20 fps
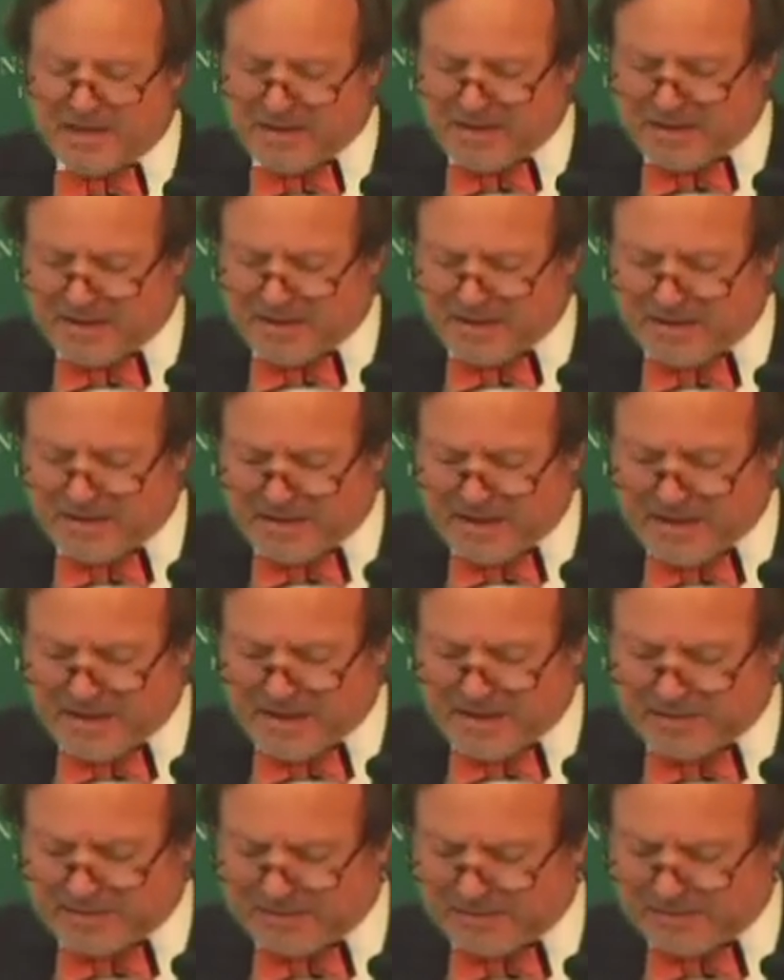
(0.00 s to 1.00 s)
Uh,
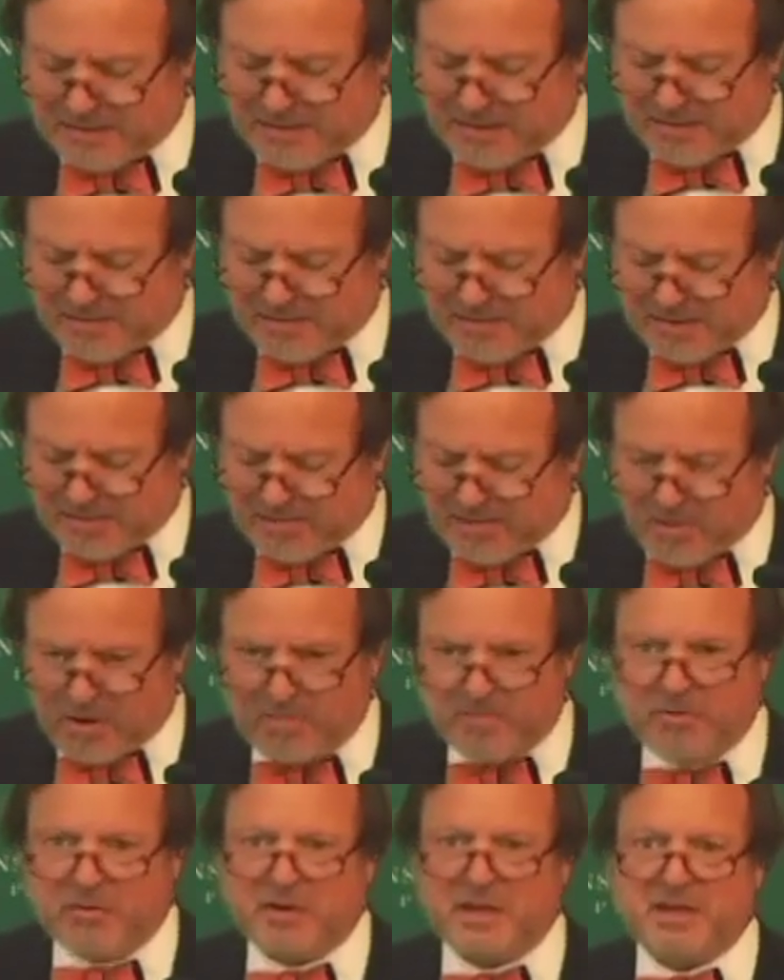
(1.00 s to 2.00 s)
and uh, I'm
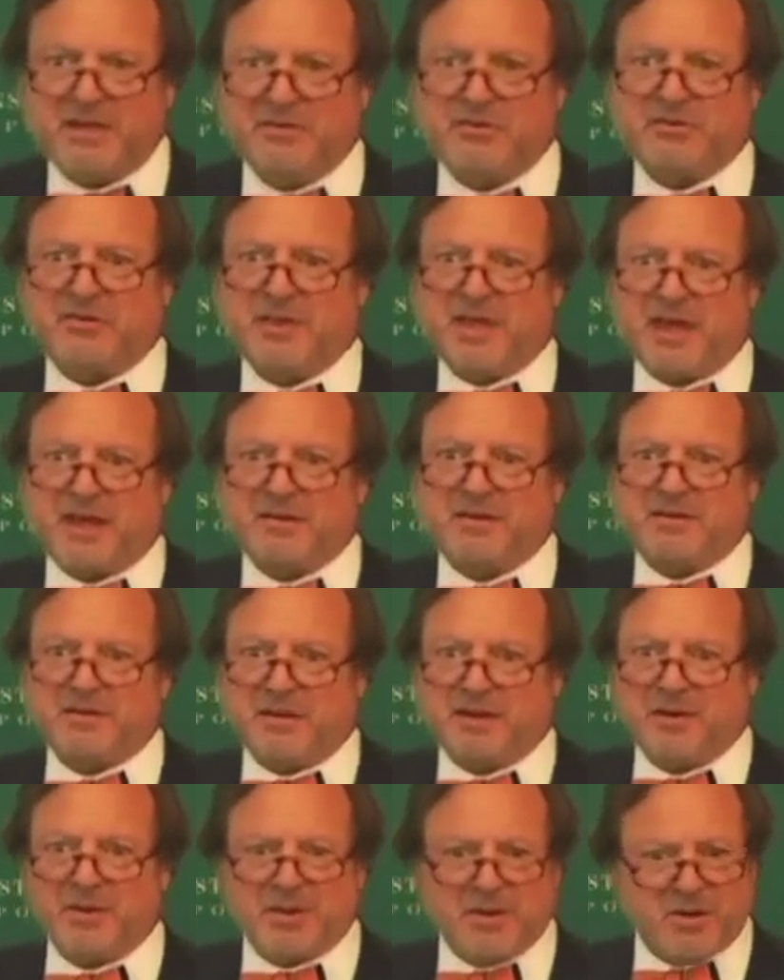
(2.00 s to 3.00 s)
very pleased that
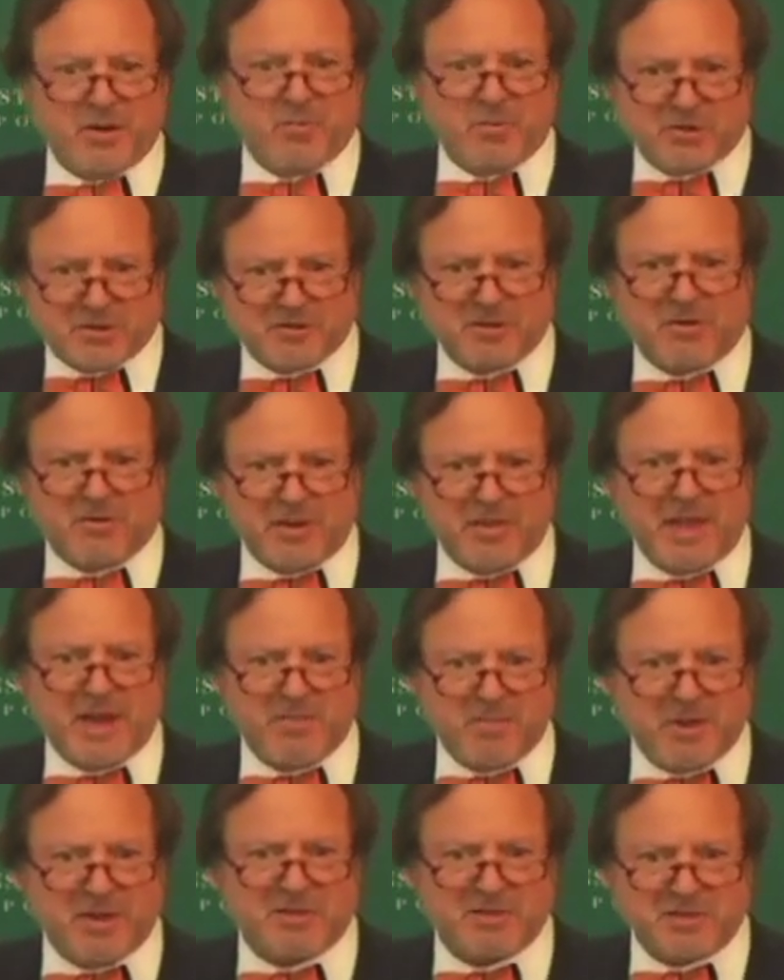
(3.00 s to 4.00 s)
uh, you know, we're still in
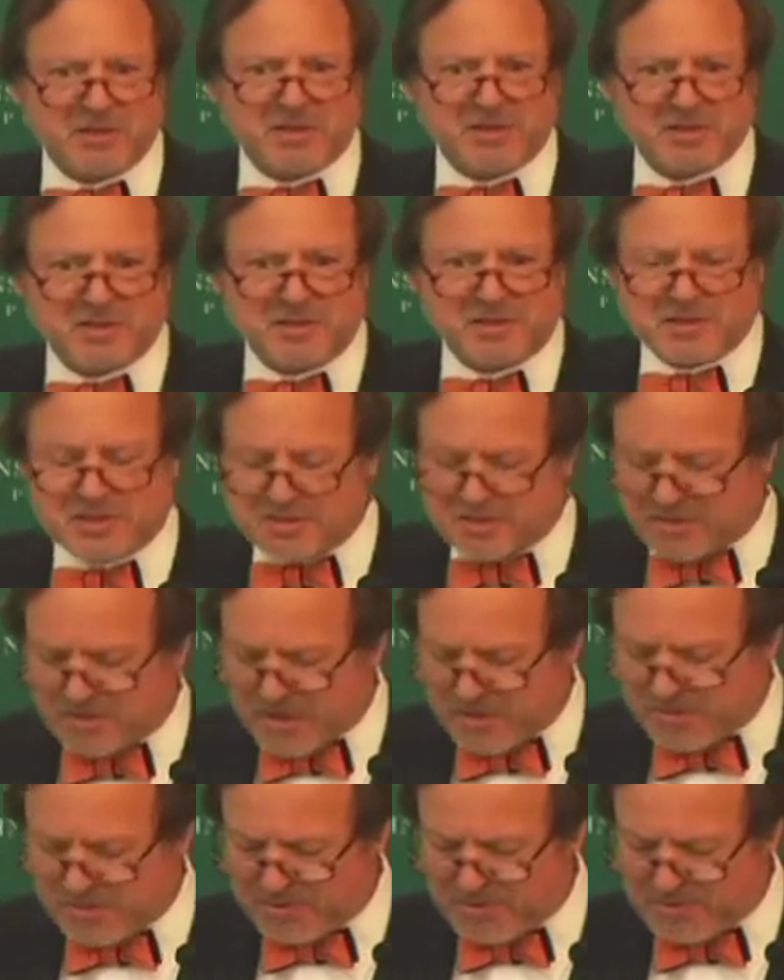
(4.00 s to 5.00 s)
that business and
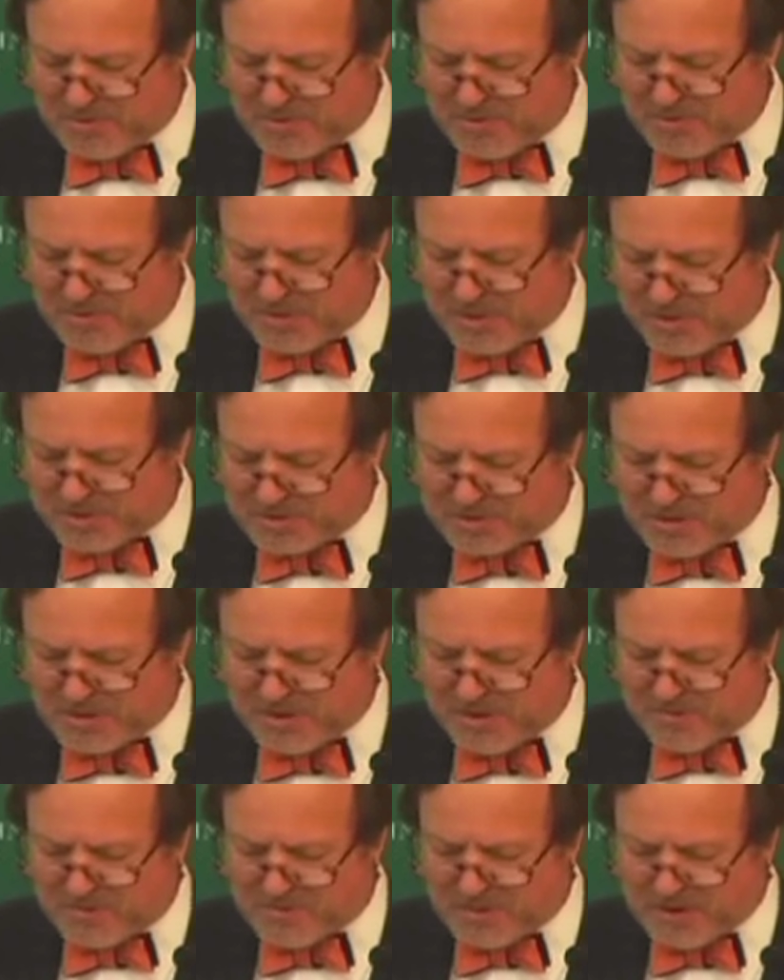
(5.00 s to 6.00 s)
still able to do this.
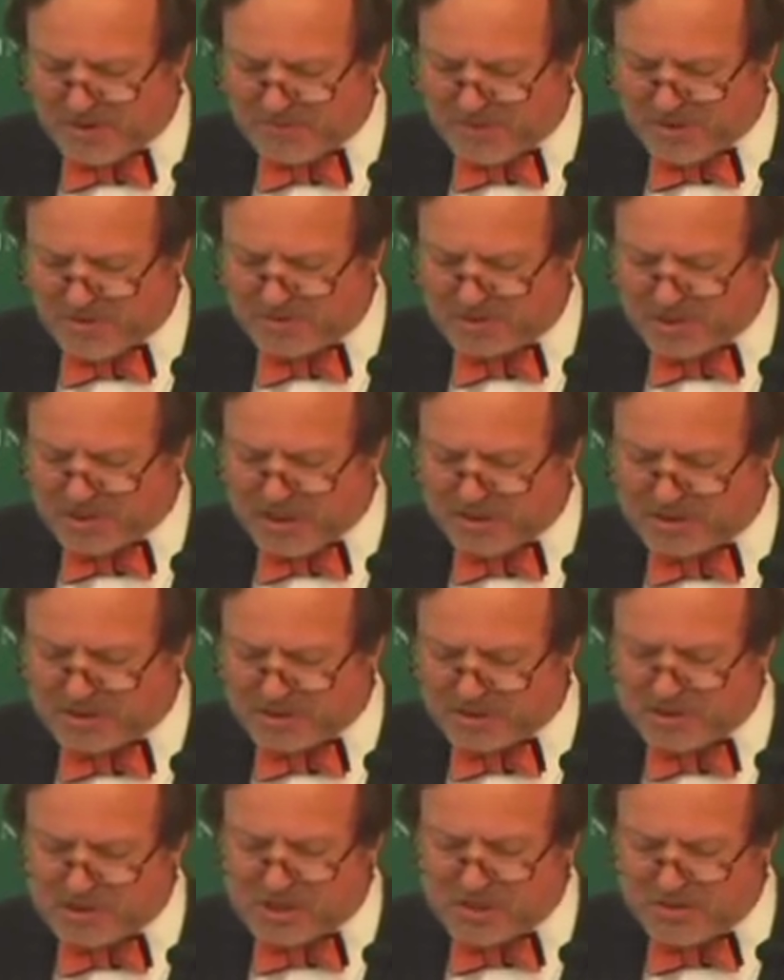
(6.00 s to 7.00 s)
So I've, I've known Jay
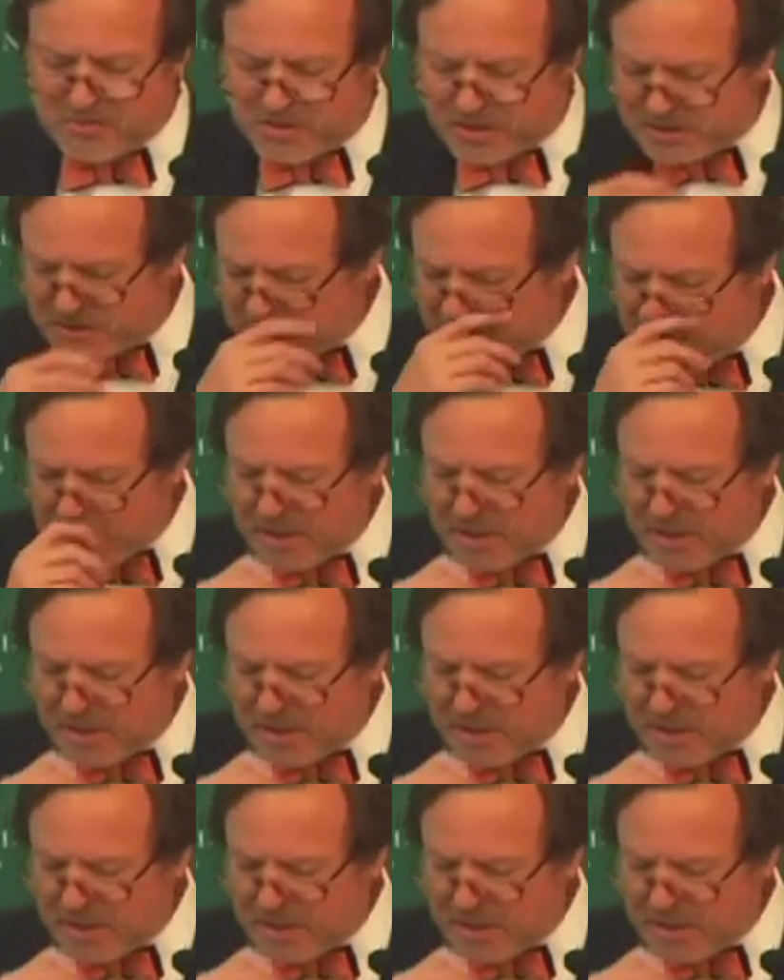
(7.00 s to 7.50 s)
since he was